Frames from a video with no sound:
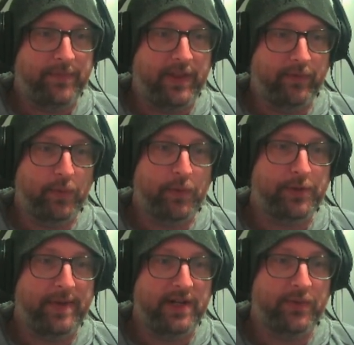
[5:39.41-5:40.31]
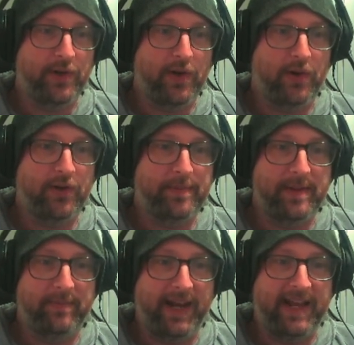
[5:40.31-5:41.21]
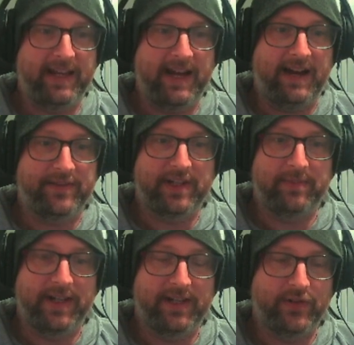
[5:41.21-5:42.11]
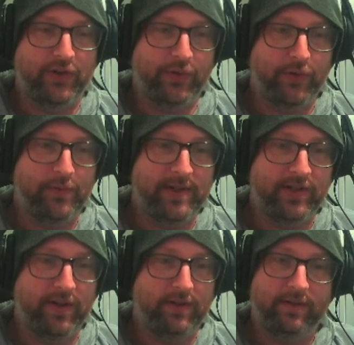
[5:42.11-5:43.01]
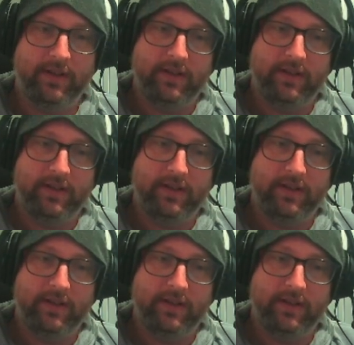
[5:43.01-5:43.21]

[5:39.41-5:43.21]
The rewards page will no longer be blank after completing a tutorial mission.